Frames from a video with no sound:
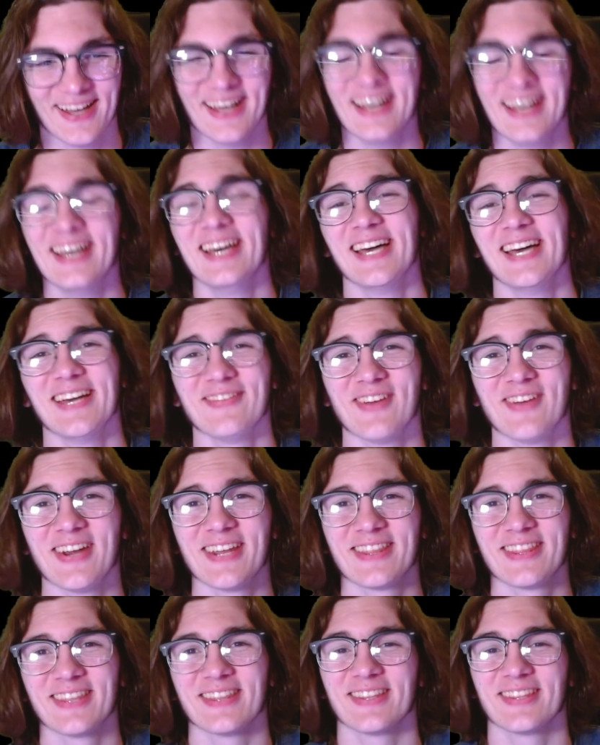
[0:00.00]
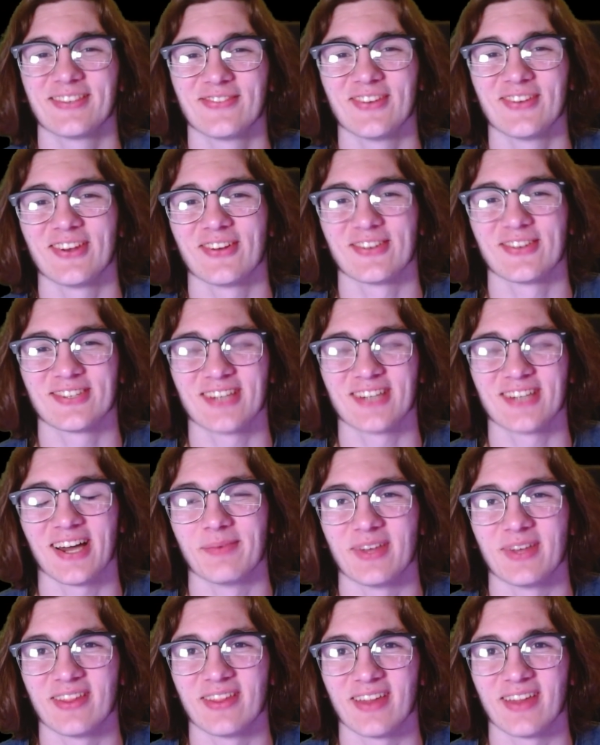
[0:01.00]
If anything, this video has taught me
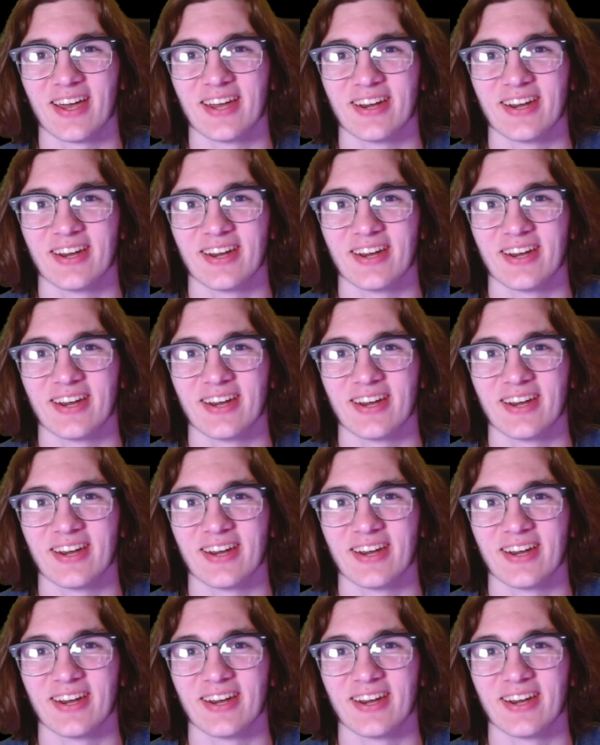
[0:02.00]
that,